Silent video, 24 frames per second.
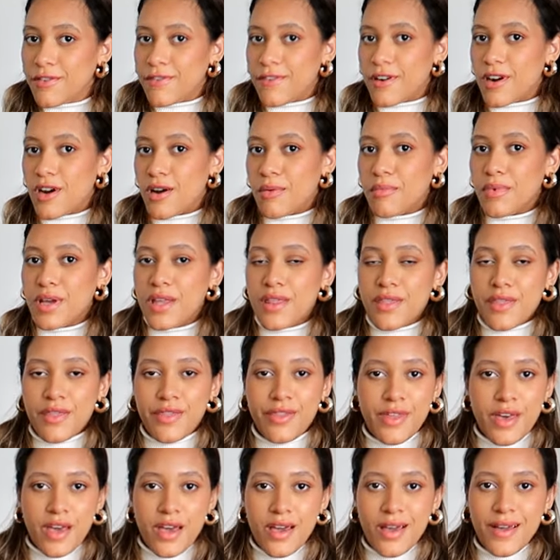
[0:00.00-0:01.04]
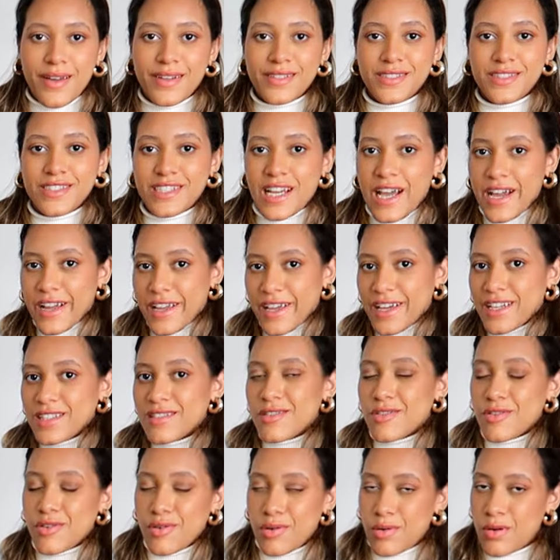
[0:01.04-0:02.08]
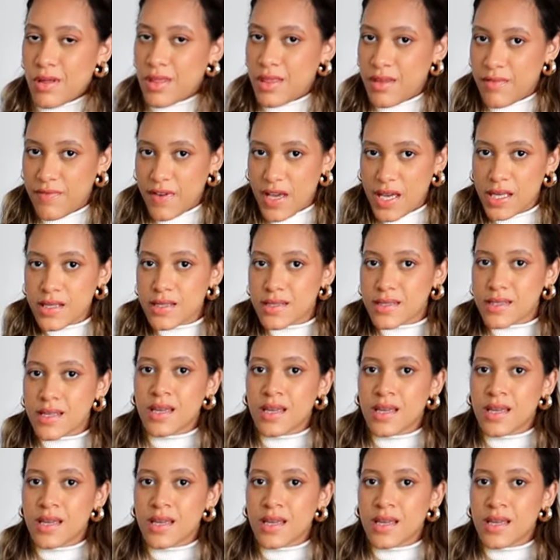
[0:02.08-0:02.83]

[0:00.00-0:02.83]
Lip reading: from the jacket to the vest.